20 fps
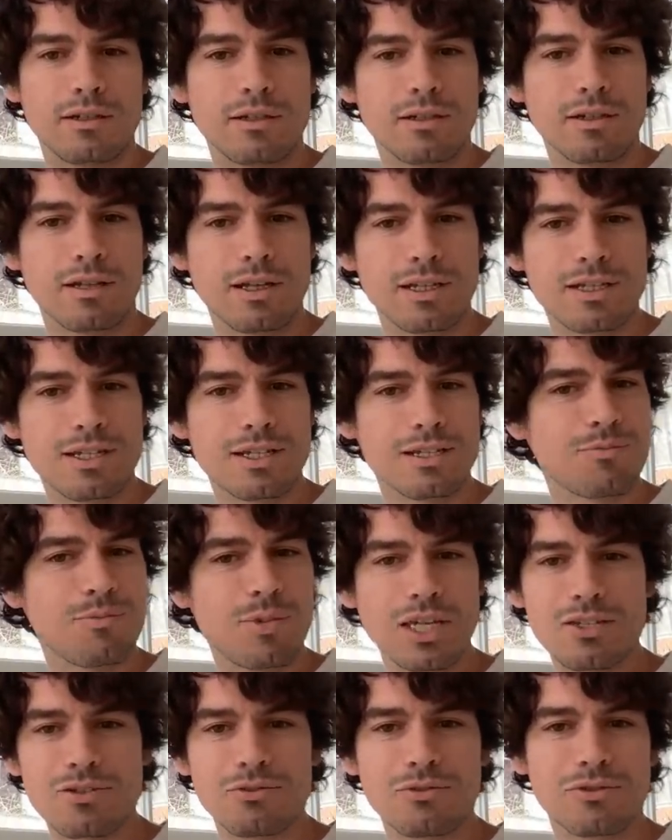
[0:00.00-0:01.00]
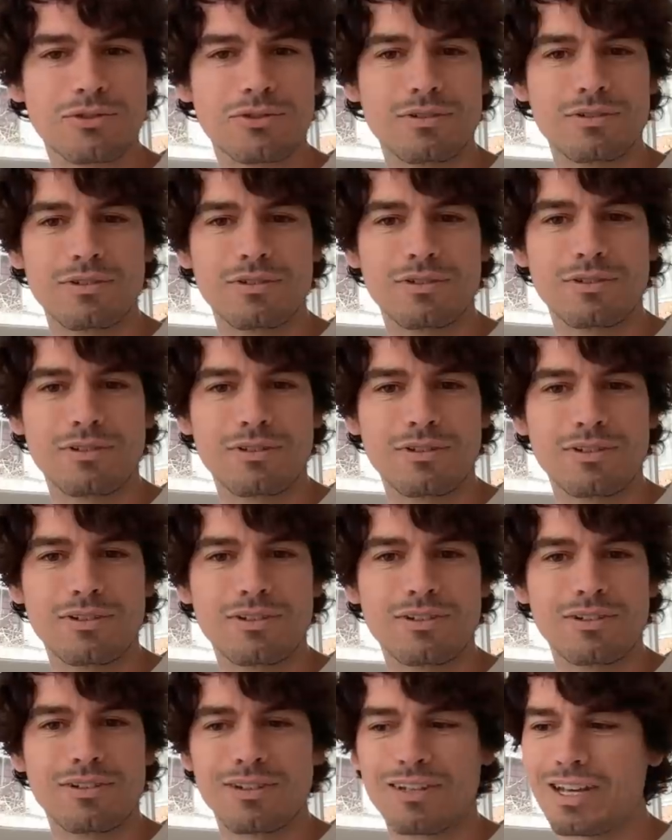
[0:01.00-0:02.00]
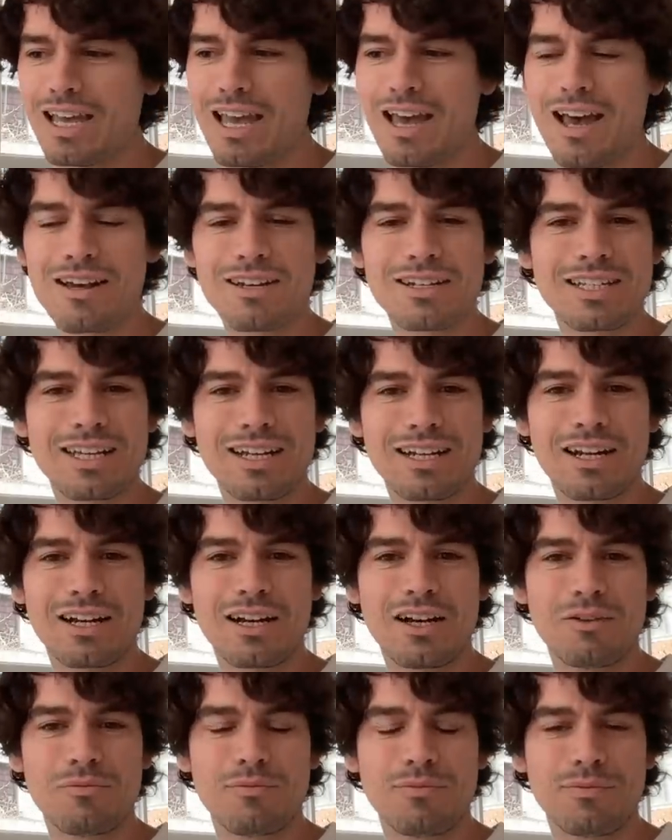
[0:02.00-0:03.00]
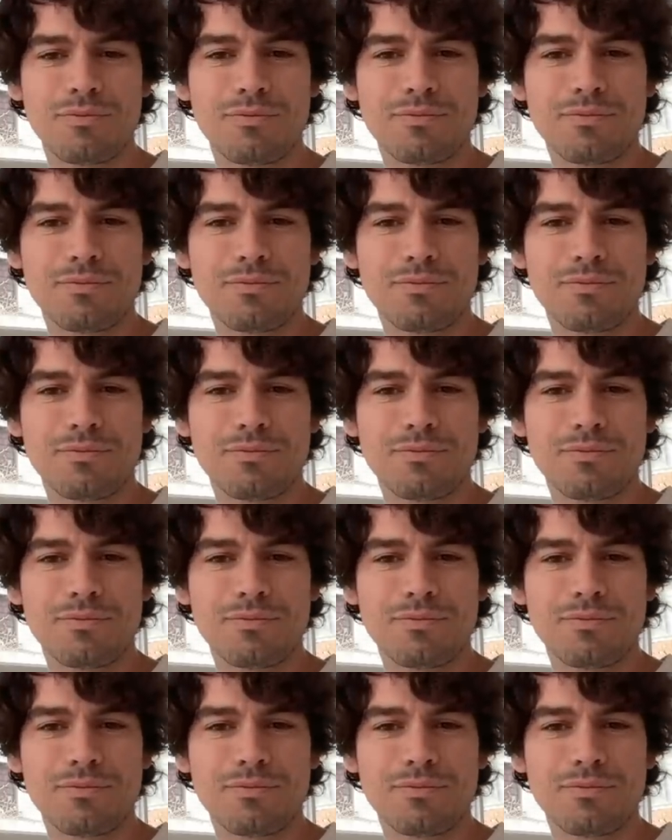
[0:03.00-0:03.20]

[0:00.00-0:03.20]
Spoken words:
It's just mental. Like, how does that add up?